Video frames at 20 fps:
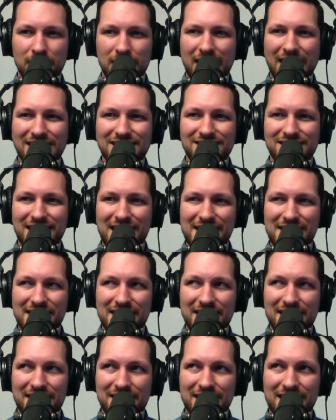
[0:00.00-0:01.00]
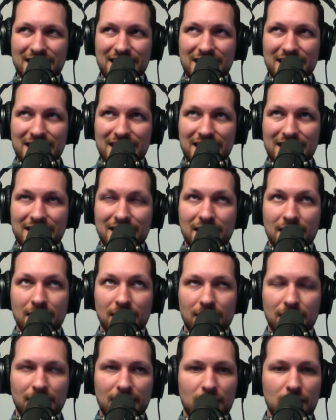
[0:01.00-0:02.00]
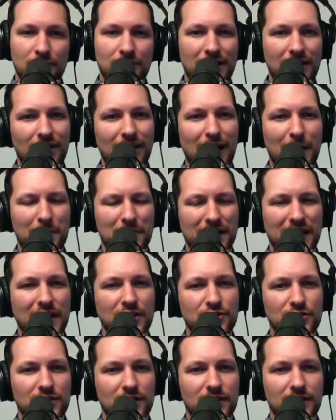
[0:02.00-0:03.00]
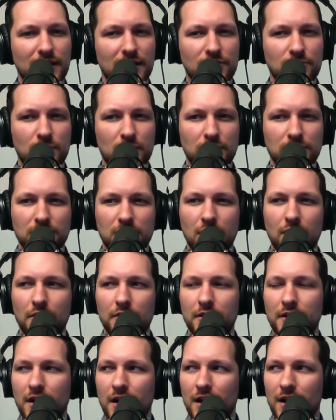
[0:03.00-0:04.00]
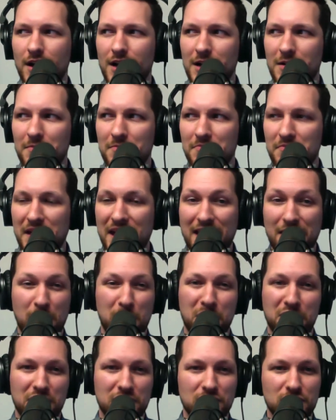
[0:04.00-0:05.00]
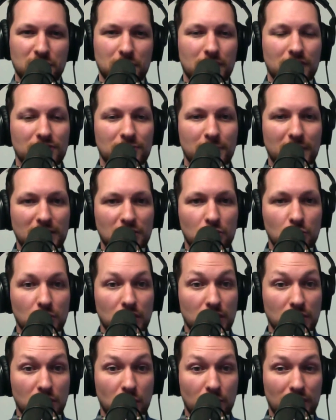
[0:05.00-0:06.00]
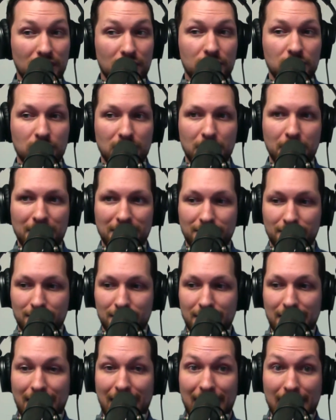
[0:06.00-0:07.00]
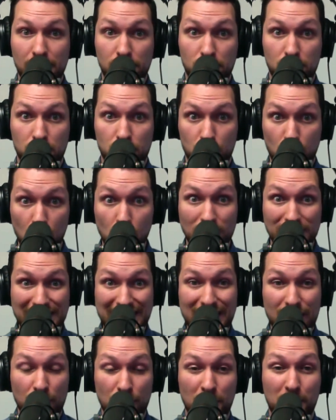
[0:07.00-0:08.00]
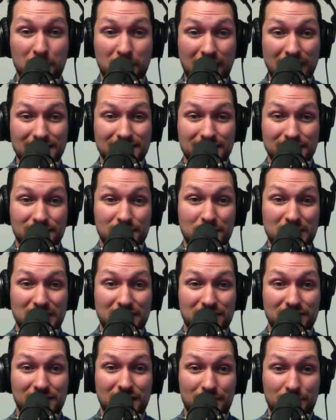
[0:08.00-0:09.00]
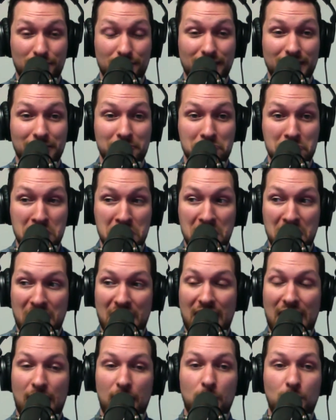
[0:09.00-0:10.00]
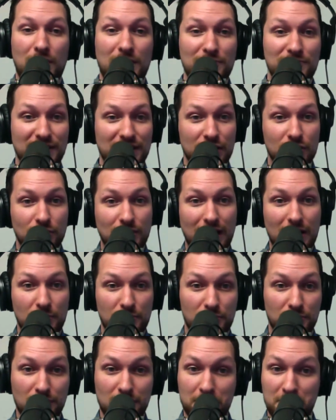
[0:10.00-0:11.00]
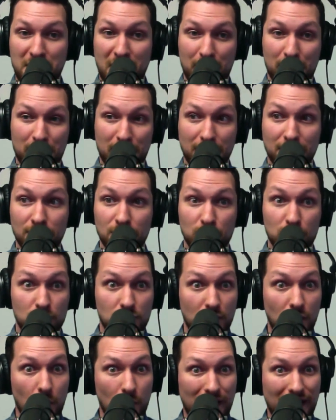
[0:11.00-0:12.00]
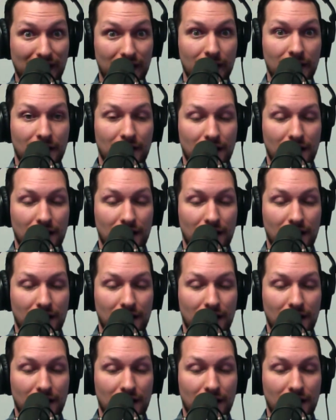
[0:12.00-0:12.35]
extending the Laravel application, I think is what it was called. And I'll put it in the show notes. But you can go there and you can I wrote down the process of me discovering how do I figure out from nothing to knowing